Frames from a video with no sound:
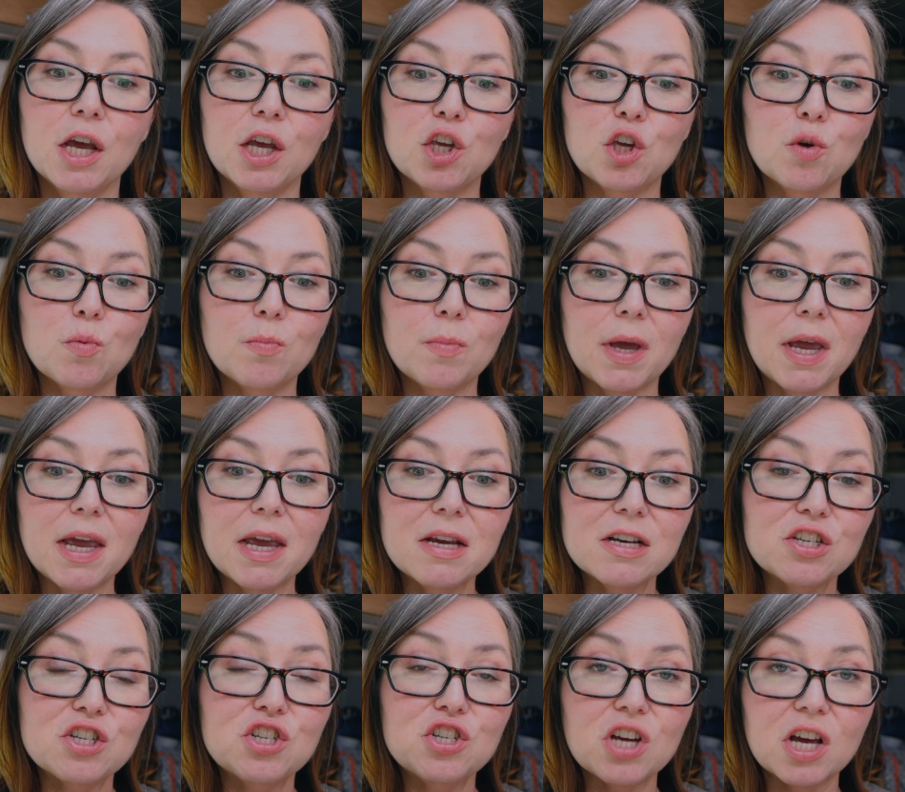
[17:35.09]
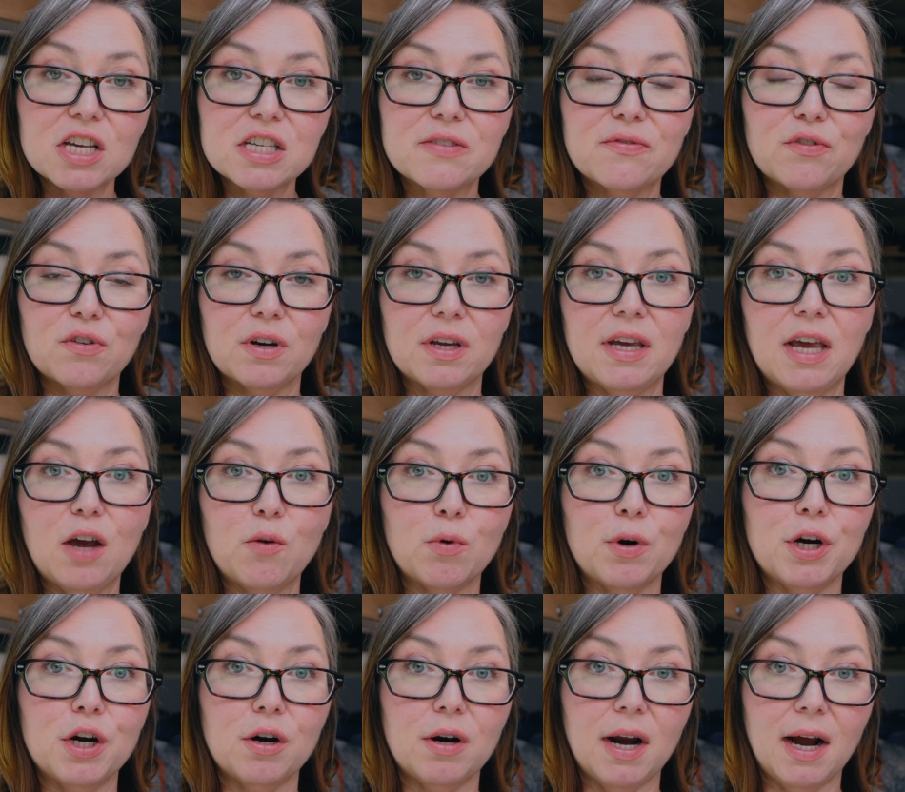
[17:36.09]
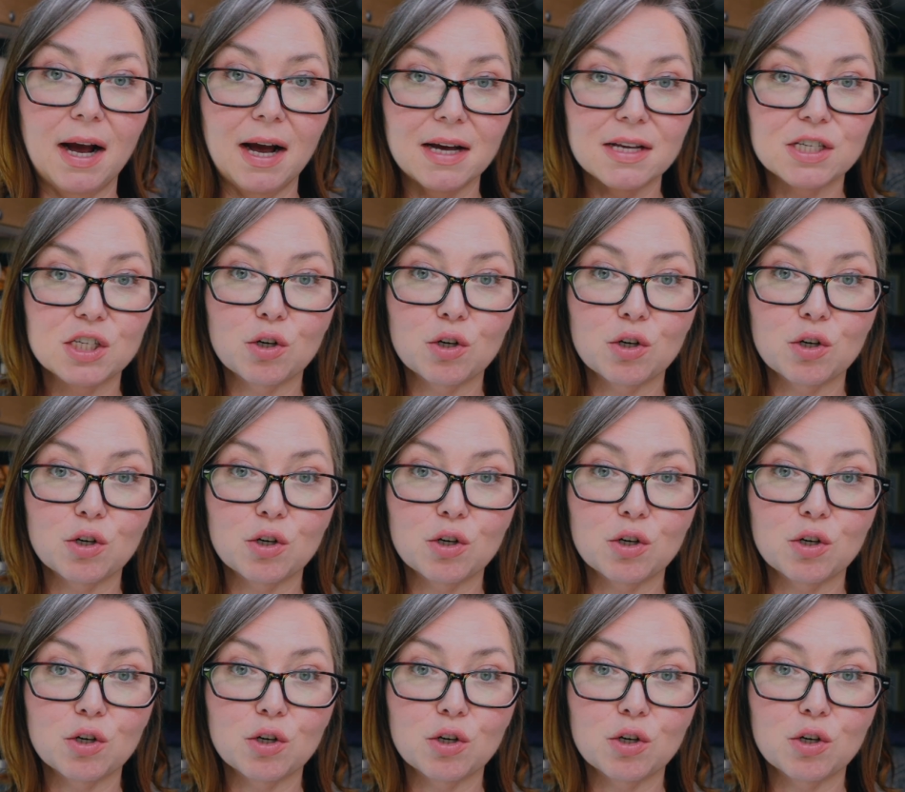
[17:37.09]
you may just forget where you're at.